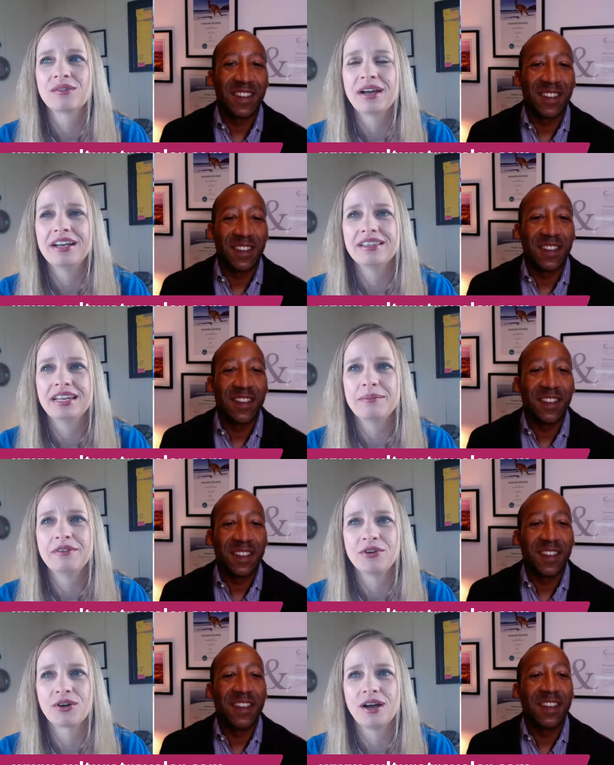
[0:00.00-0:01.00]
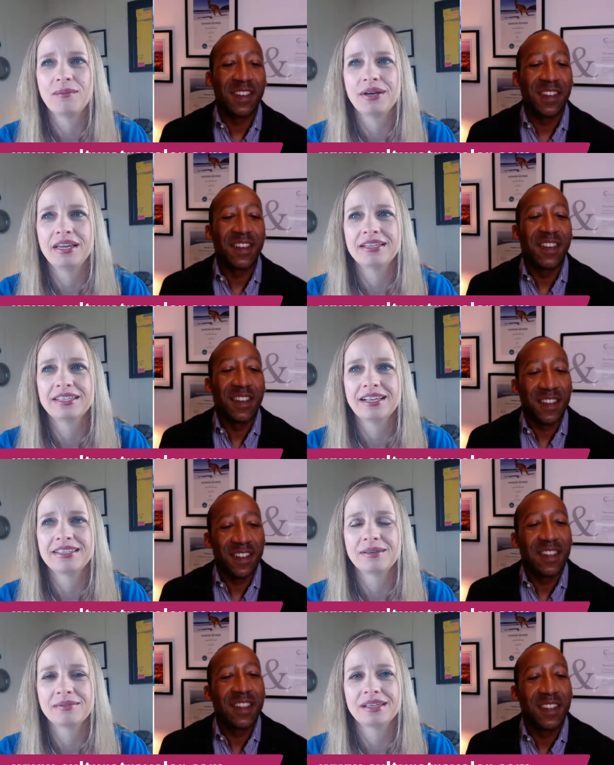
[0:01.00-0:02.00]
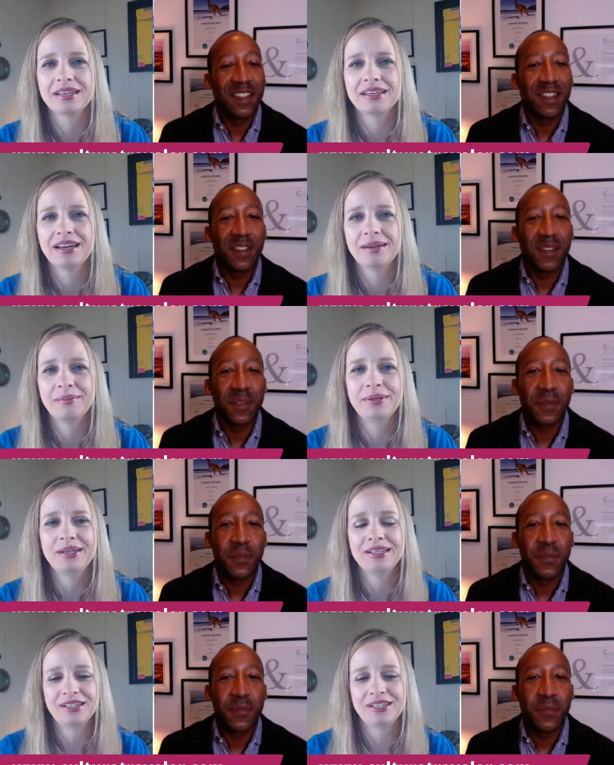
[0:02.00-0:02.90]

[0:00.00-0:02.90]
Speaker 1: creating the name of your company, is that something, I mean,